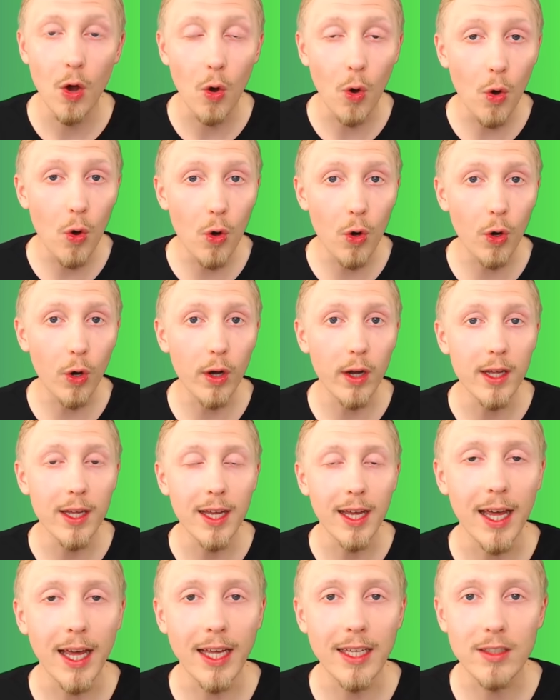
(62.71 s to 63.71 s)
or
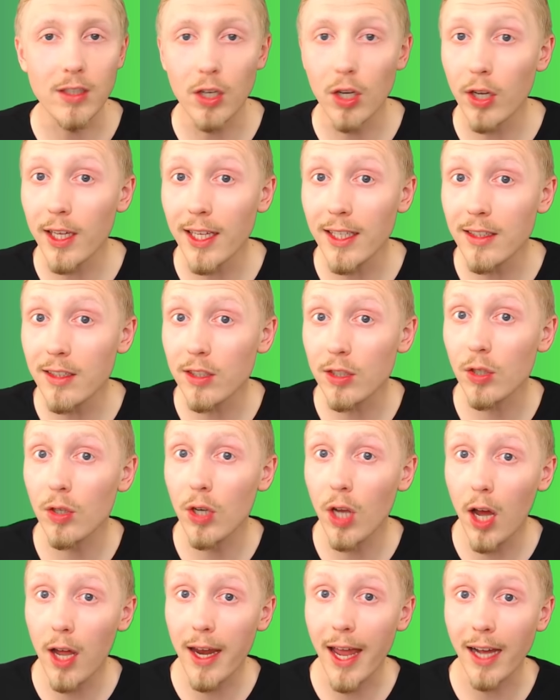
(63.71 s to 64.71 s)
is looking to
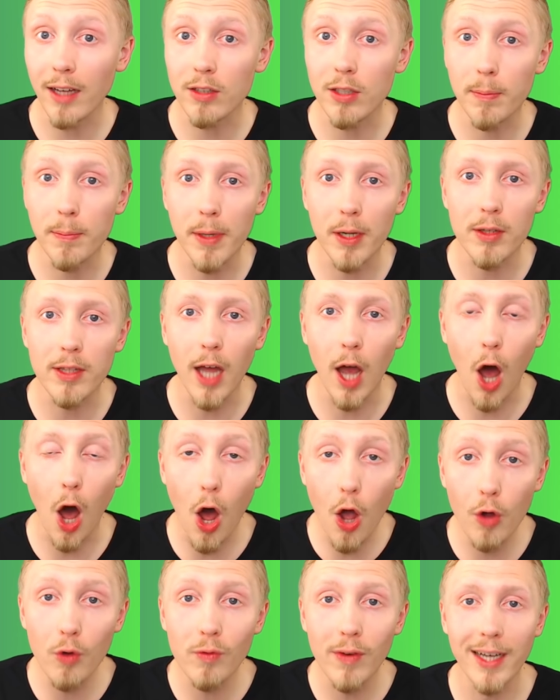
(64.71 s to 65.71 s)
learn how to build their
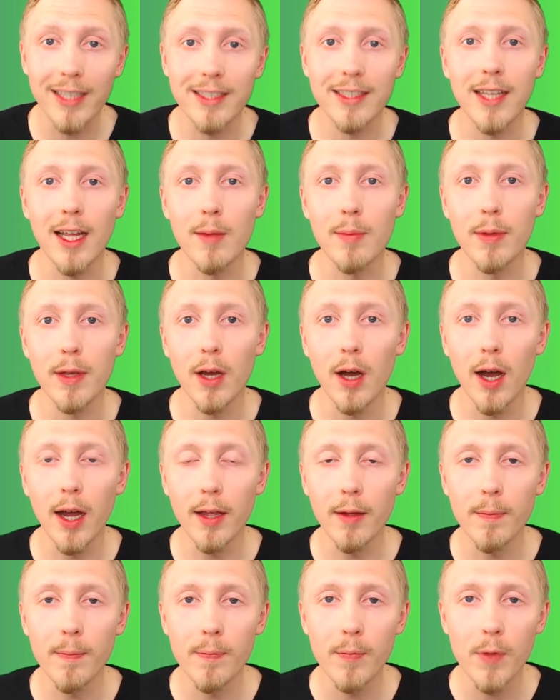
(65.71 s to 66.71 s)
own REST API,